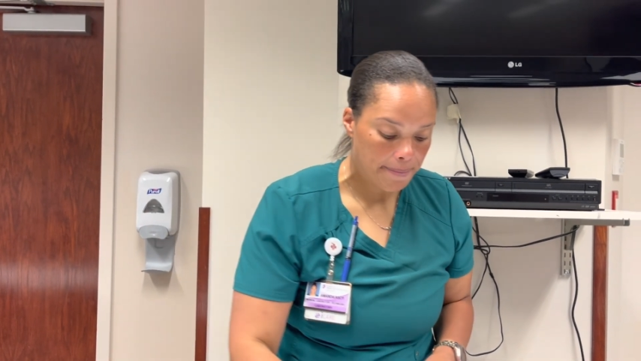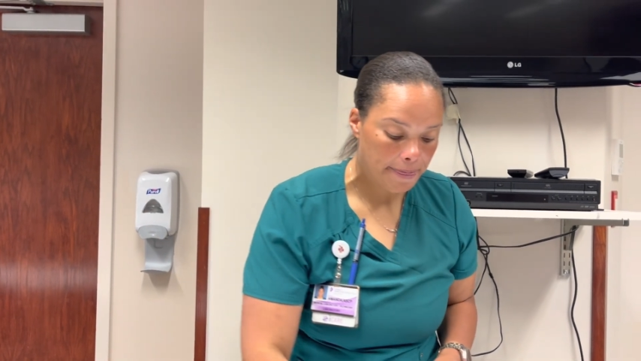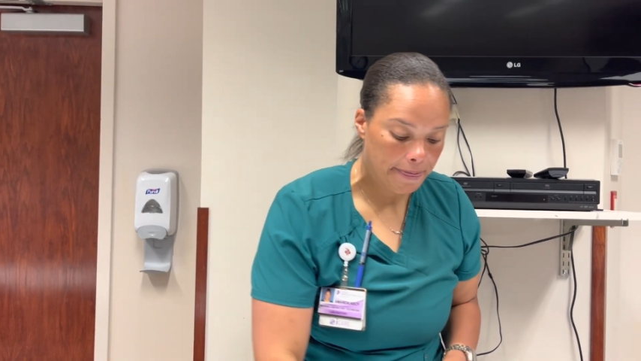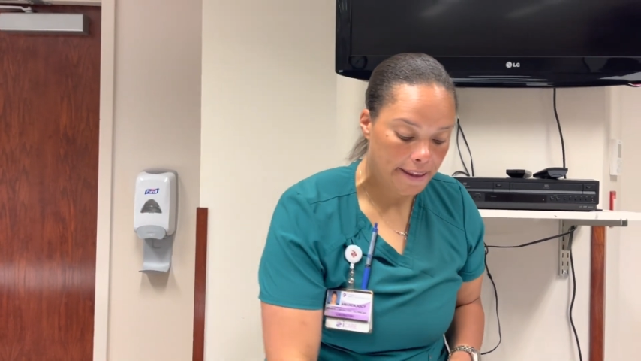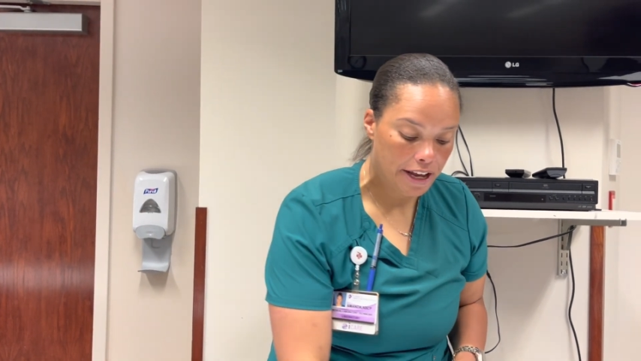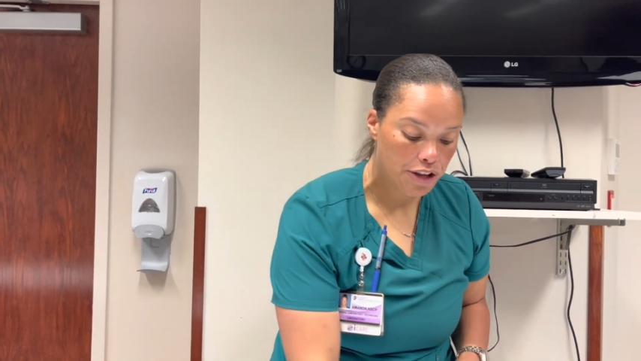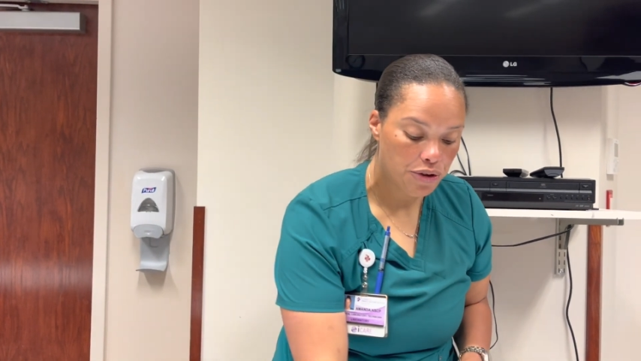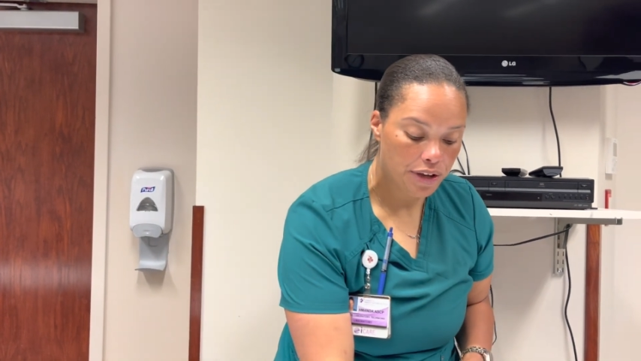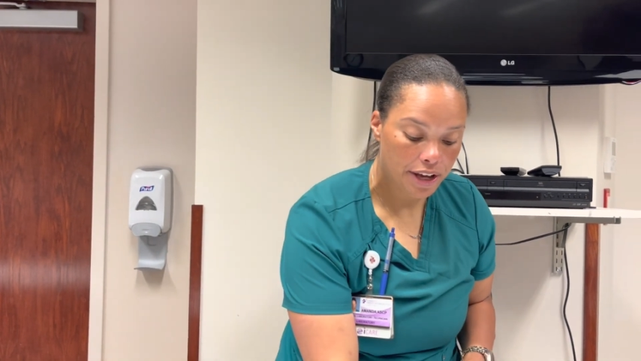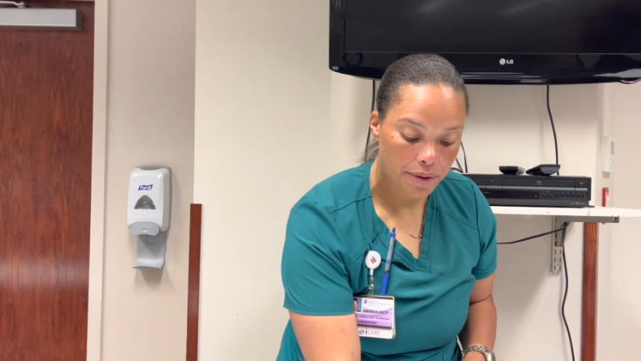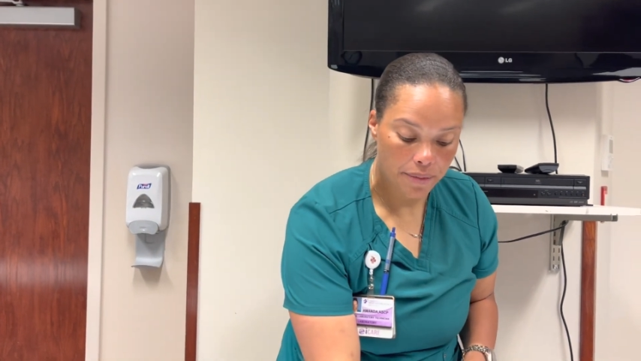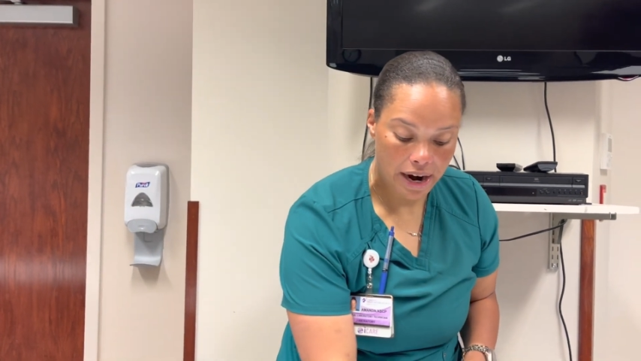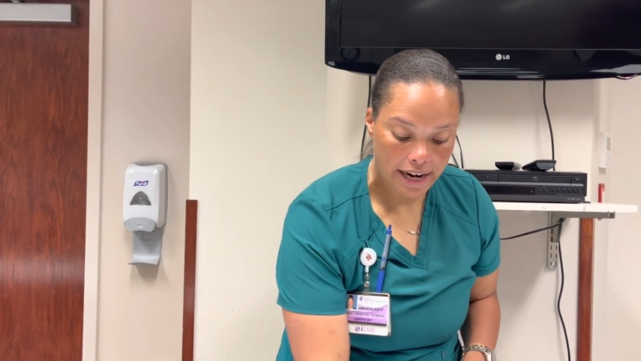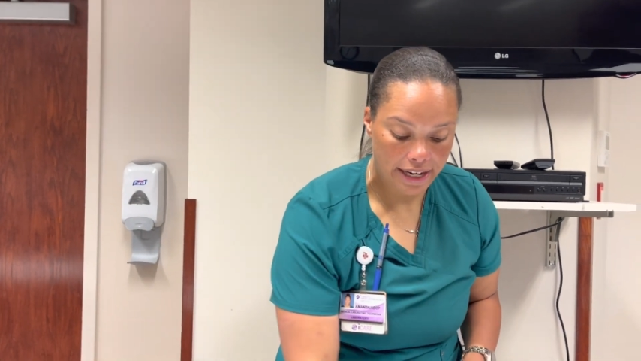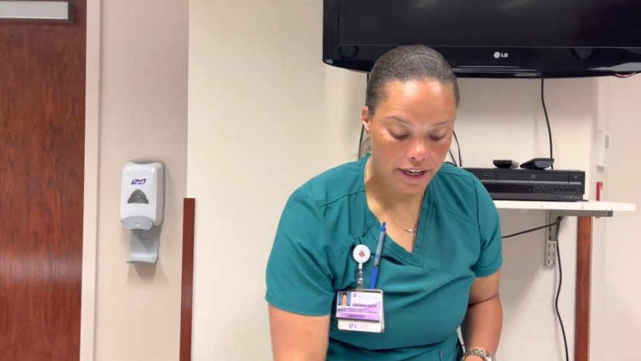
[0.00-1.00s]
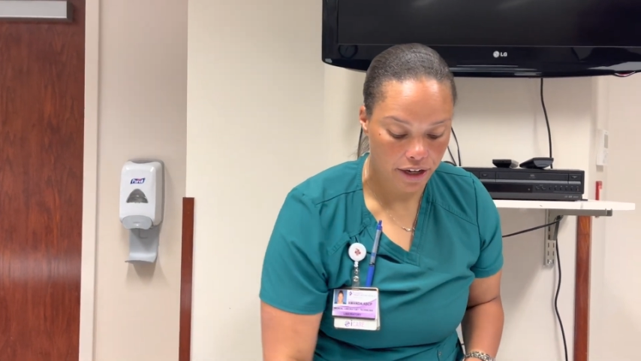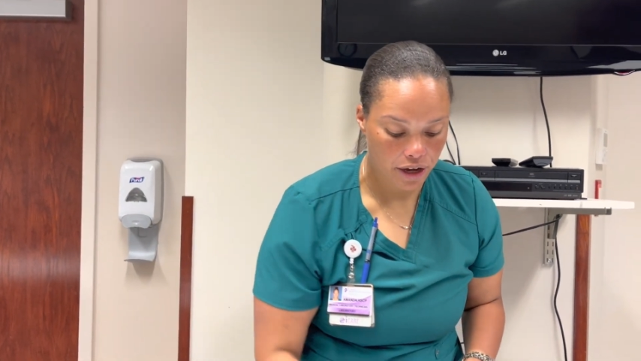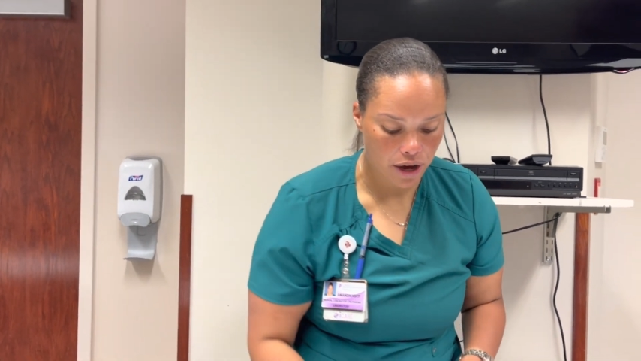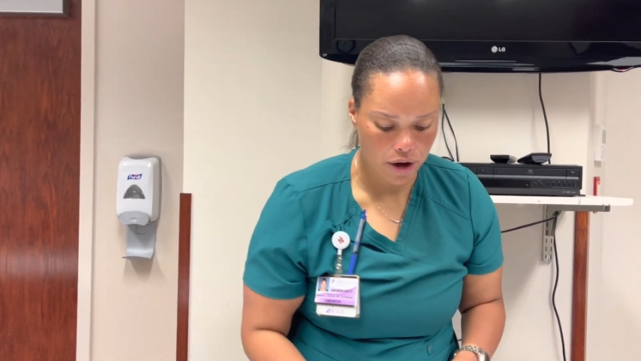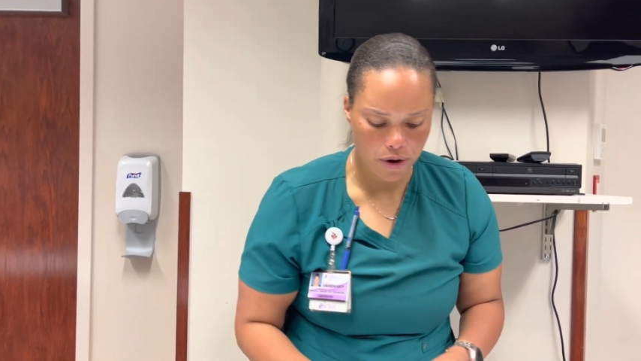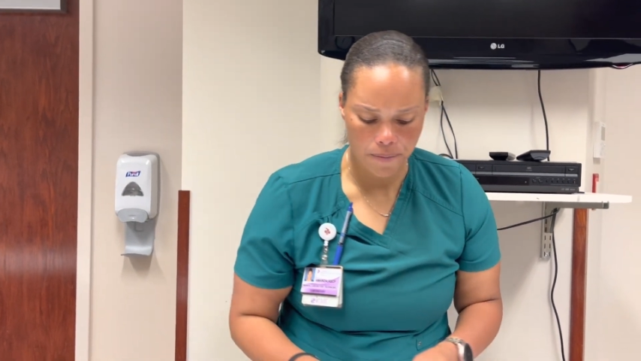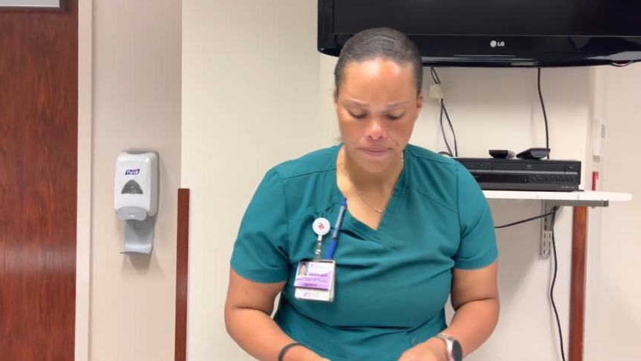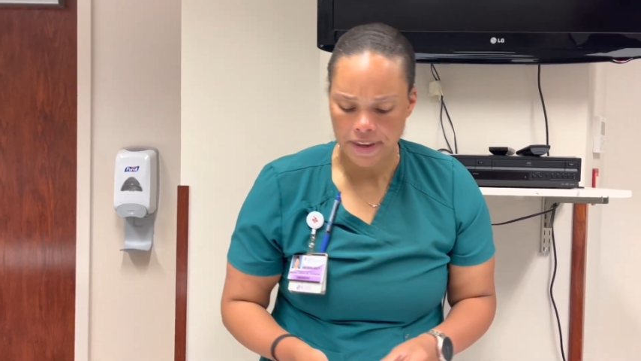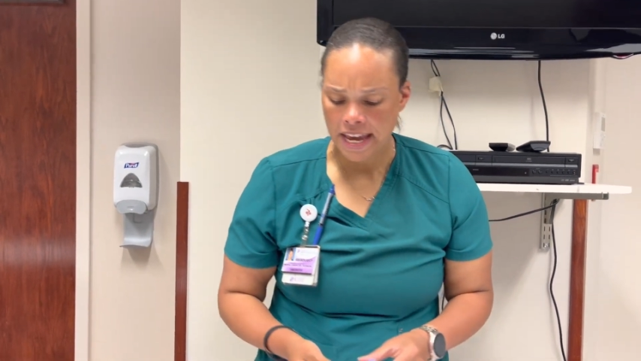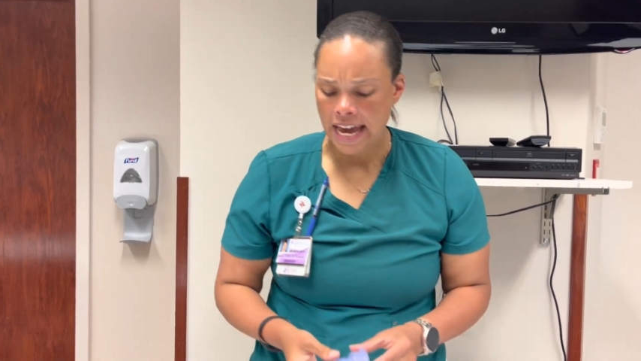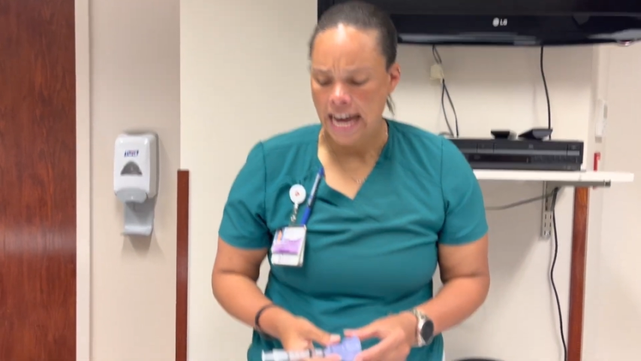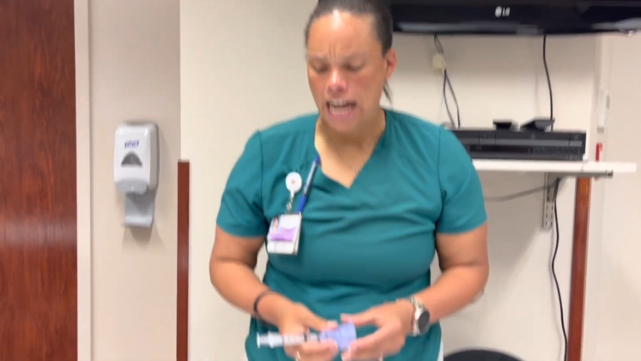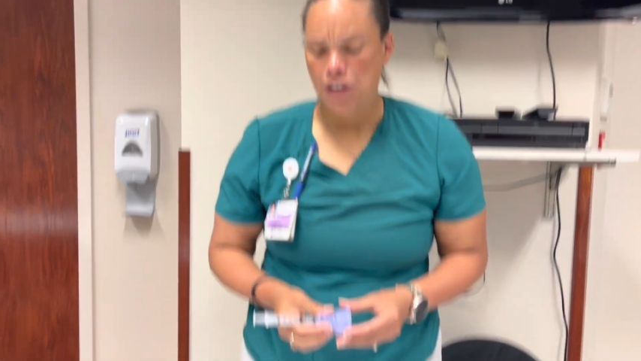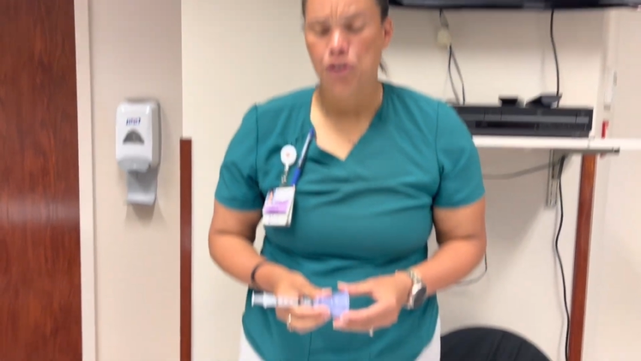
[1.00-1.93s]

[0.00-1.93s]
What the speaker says: and then you get ready to go and